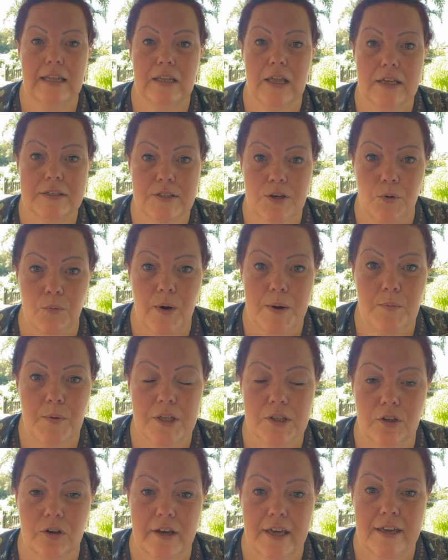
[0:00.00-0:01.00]
So when we're
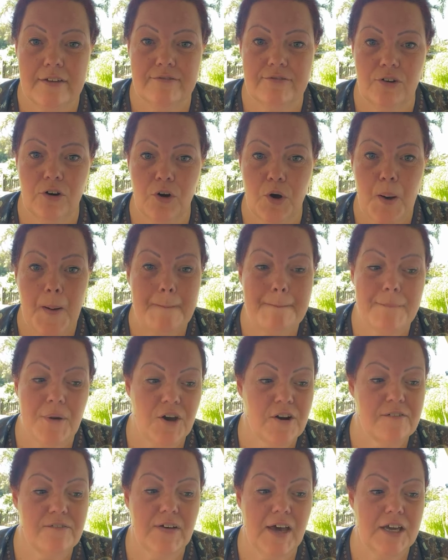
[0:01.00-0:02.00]
looking for
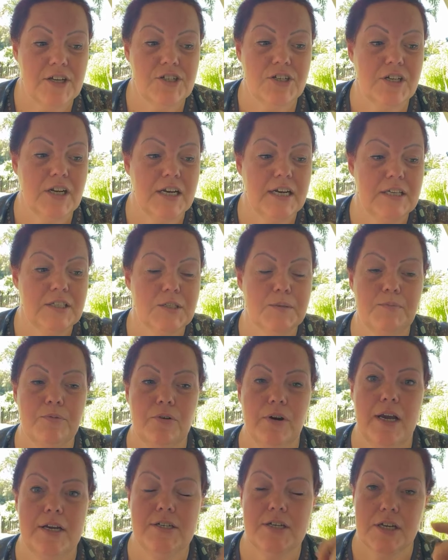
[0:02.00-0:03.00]
motivation and
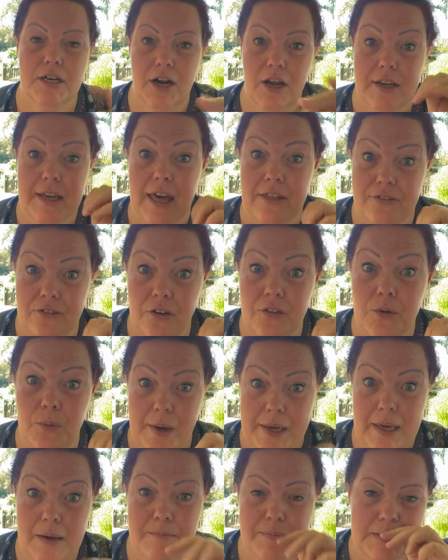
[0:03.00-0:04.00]
inspiration, I know, Catherine, on the
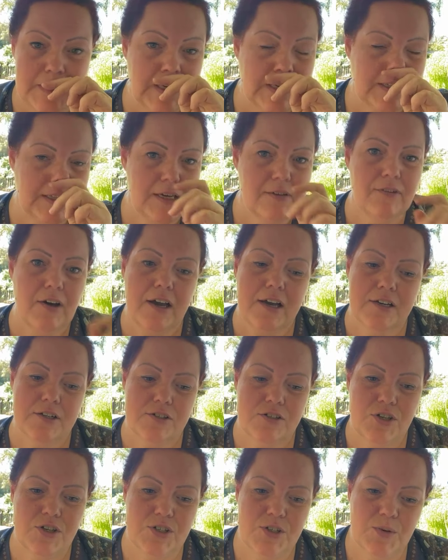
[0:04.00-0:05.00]
weekend particularly, if I could
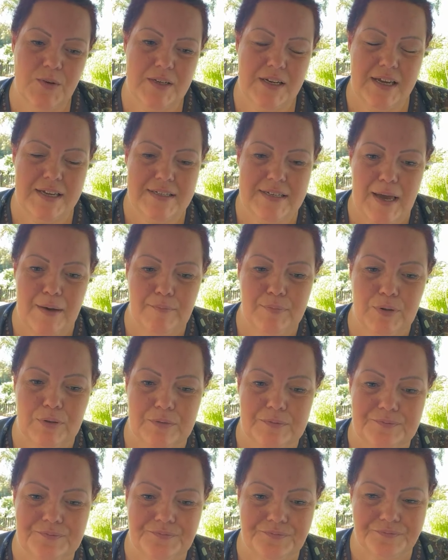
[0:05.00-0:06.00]
just use you as an
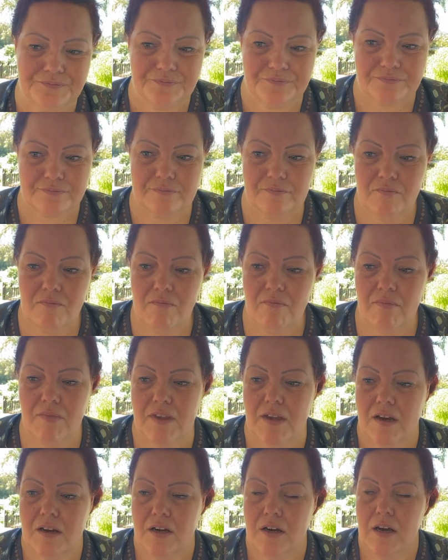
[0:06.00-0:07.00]
example.
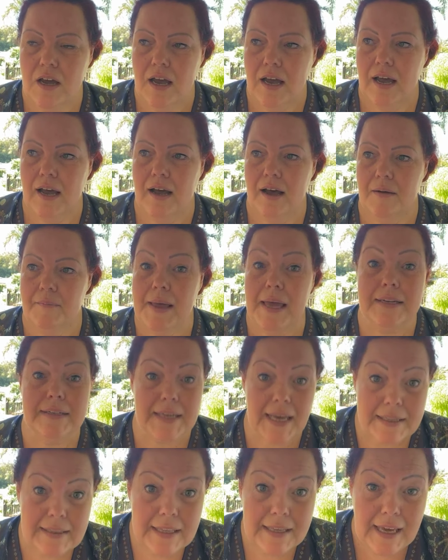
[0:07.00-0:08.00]
And
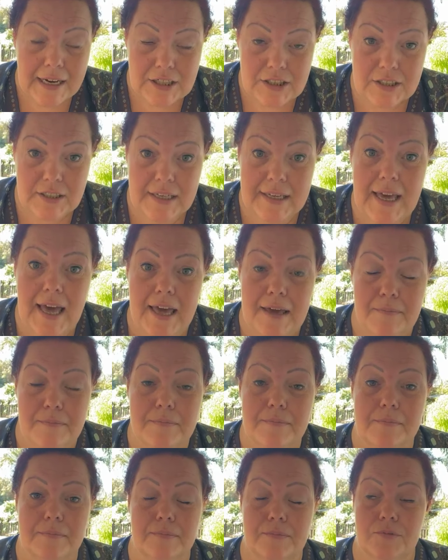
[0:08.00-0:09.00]
Natalie actually
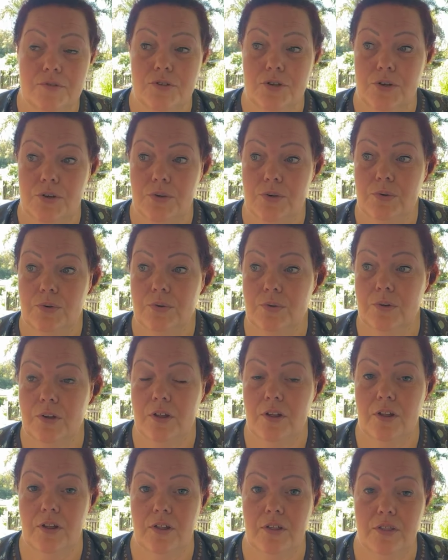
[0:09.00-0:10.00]
came to
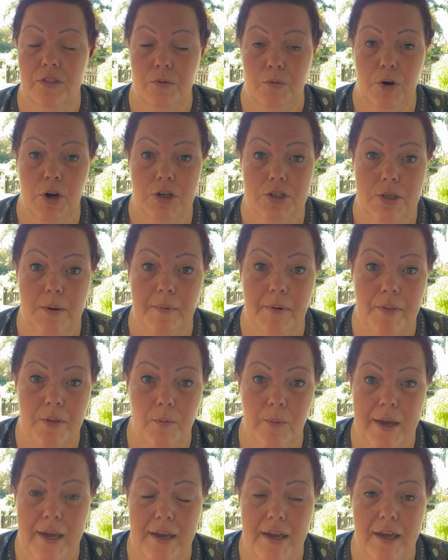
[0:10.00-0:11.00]
the workshop on the
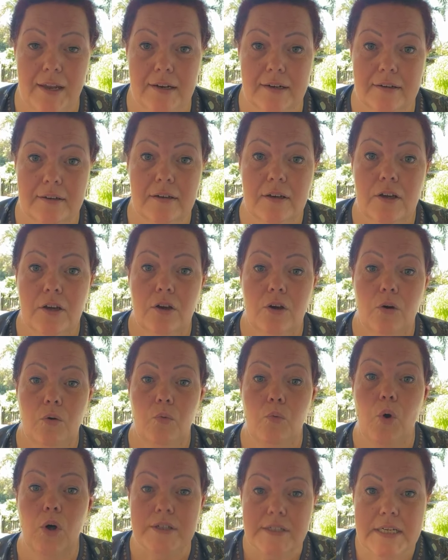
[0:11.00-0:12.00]
weekend
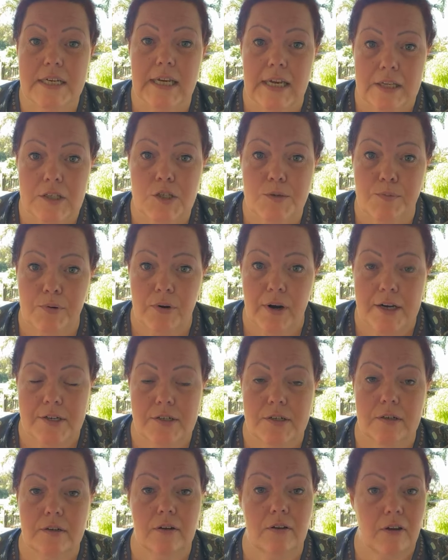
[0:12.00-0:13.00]
wanting
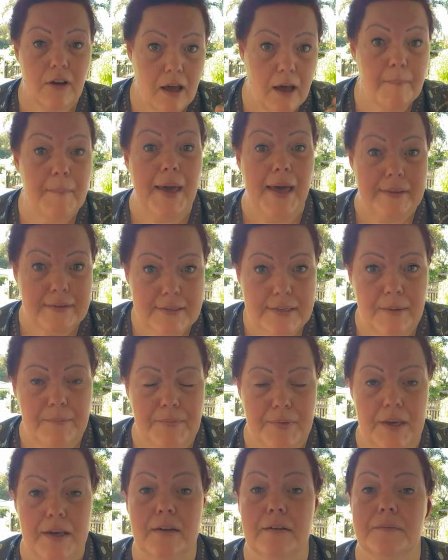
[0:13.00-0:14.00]
inspiration about
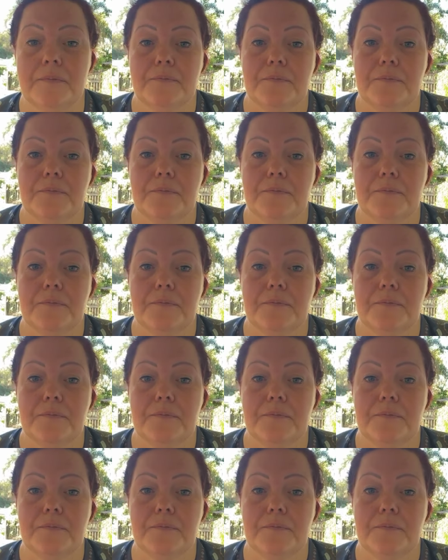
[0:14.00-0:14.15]
something.